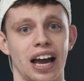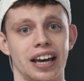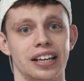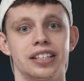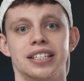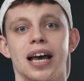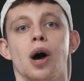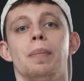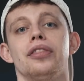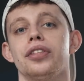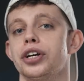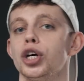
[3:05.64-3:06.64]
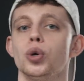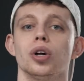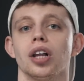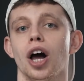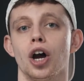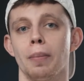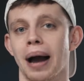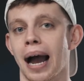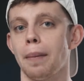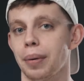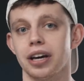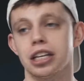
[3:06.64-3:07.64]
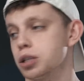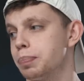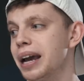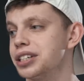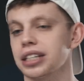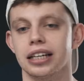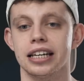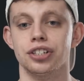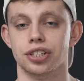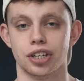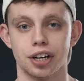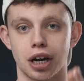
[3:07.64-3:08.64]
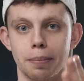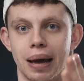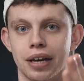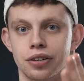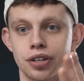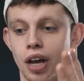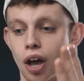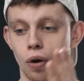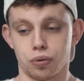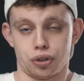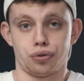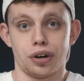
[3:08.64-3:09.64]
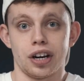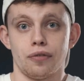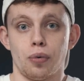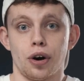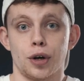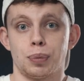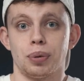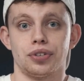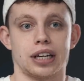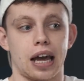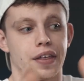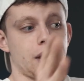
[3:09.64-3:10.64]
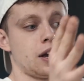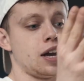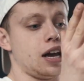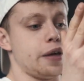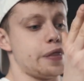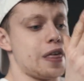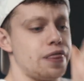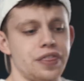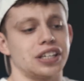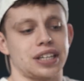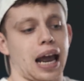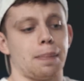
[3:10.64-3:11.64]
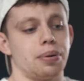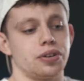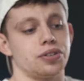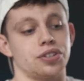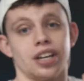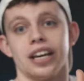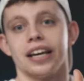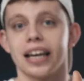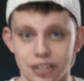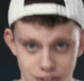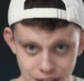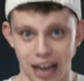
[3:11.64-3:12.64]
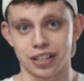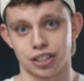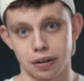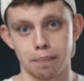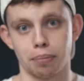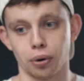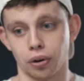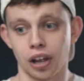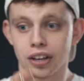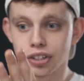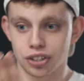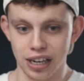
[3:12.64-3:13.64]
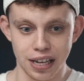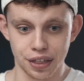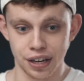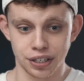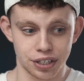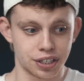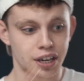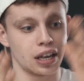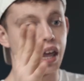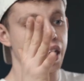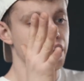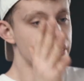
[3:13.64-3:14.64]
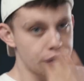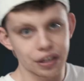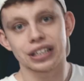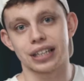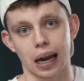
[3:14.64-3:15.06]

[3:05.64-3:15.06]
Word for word: That is set up in the Google Home app, and it's basically just a command, string of words put together, and then this happens. It's that simple. Say this, this